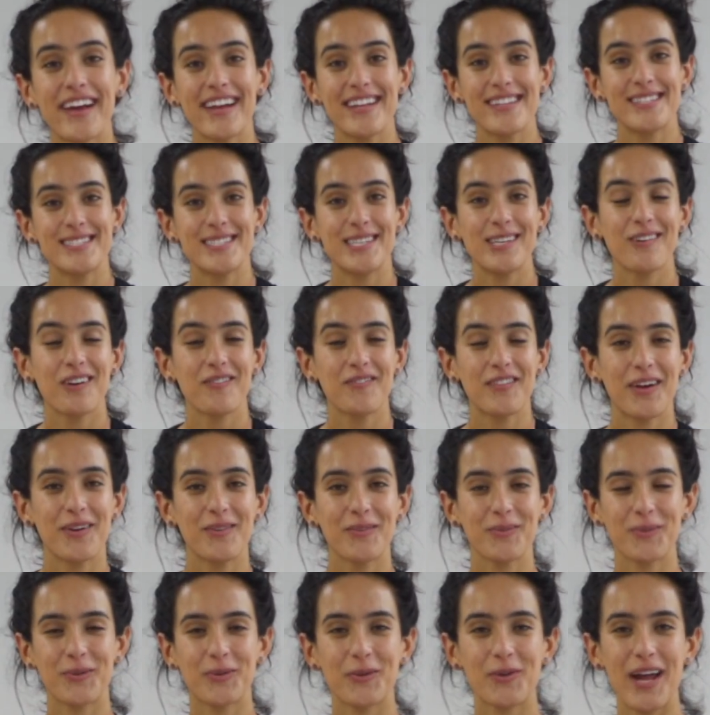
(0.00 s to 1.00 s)
friends, you have
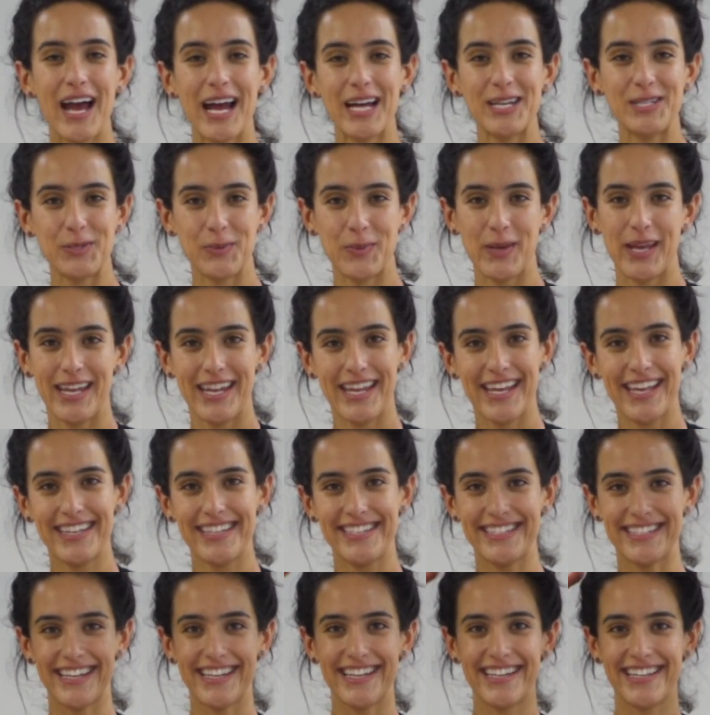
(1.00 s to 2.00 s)
now
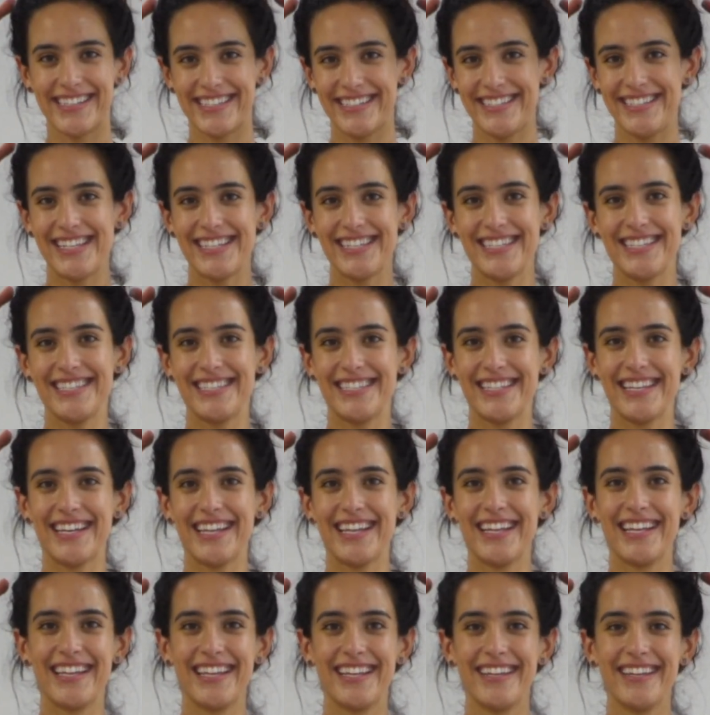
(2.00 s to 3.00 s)
graduated. Dun, dun, dun,
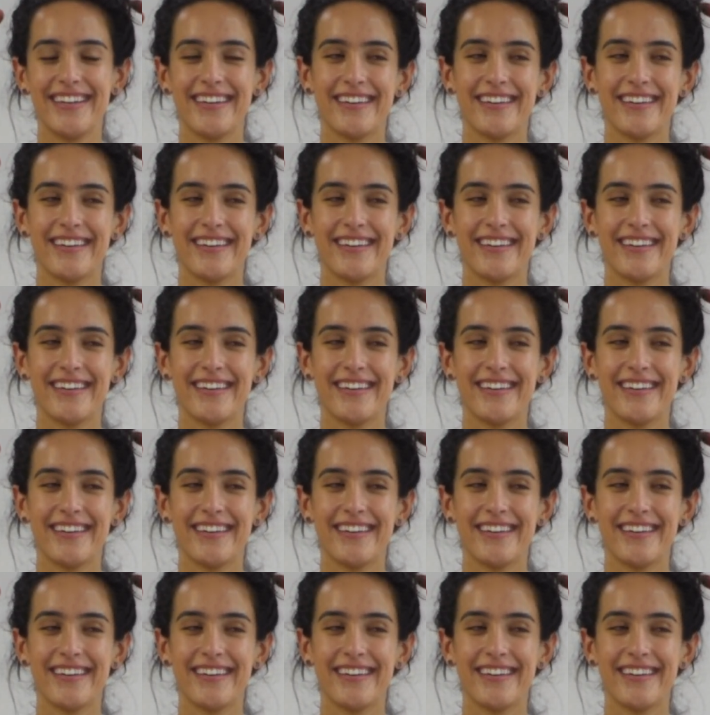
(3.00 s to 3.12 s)
dun.